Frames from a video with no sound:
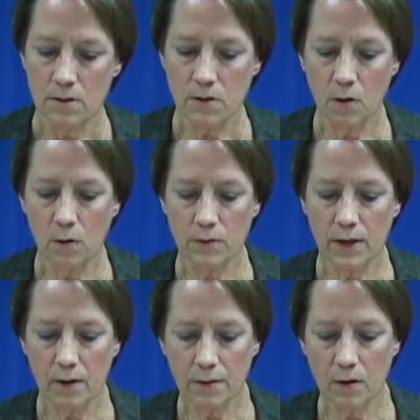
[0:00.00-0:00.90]
So
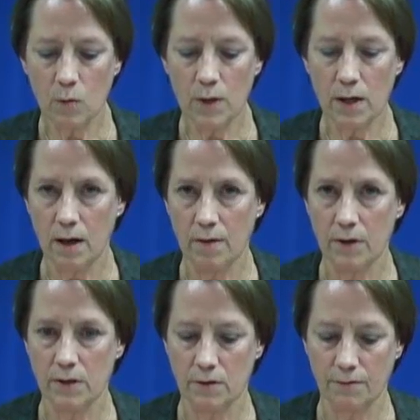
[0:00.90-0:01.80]
now that we
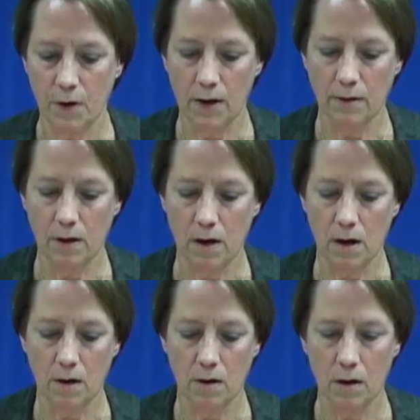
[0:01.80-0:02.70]
have identified
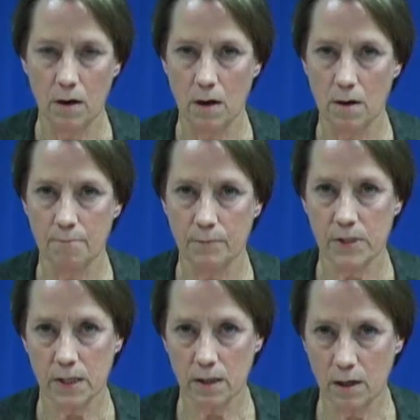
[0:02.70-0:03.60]
our
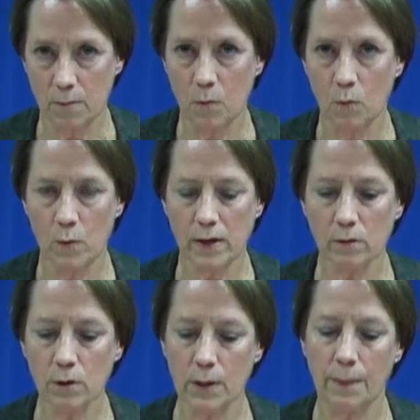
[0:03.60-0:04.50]
team, we
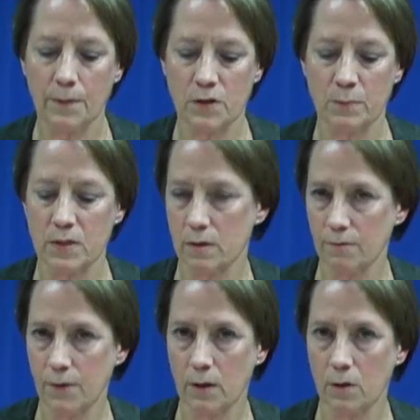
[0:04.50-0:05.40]
want to look at the
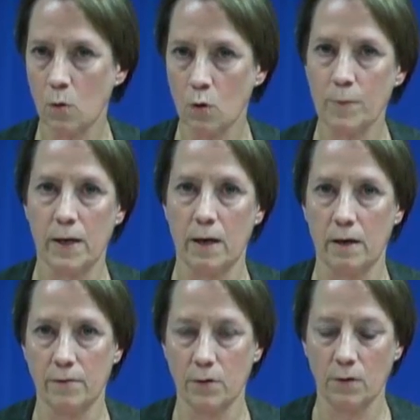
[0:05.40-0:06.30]
specific goal
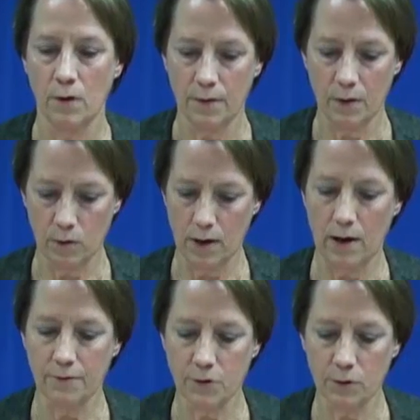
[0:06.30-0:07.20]
behavior that we're
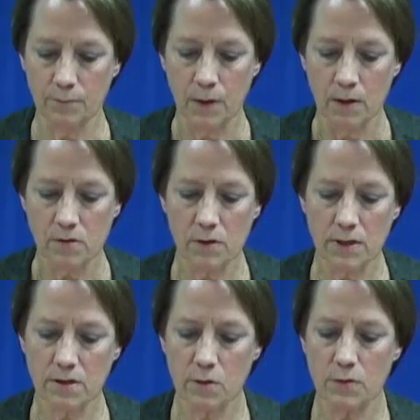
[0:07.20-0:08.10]
after. So
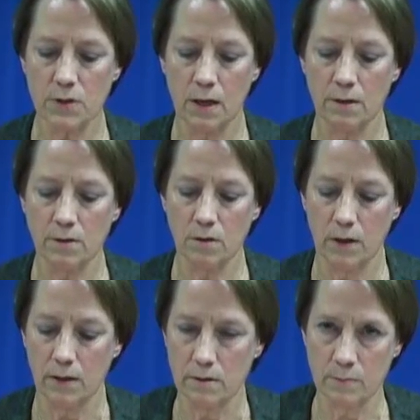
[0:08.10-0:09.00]
let's use
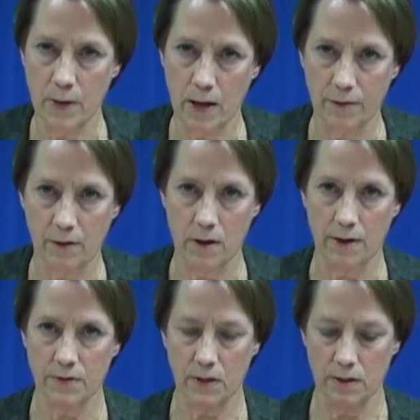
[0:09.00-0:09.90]
Daniel and his math
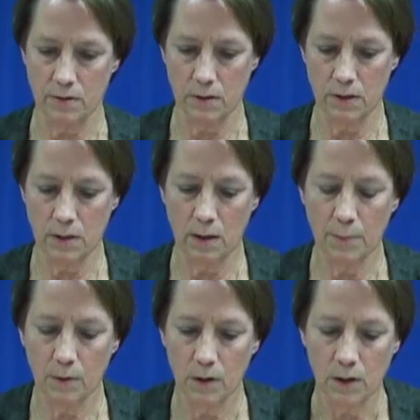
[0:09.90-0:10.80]
class as an
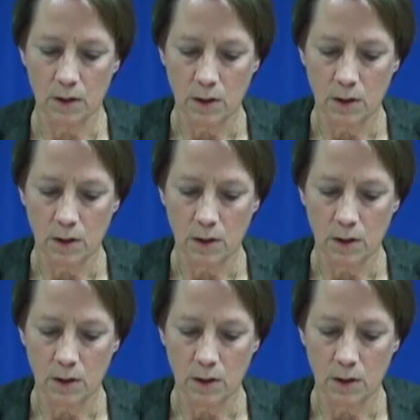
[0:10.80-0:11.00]
example.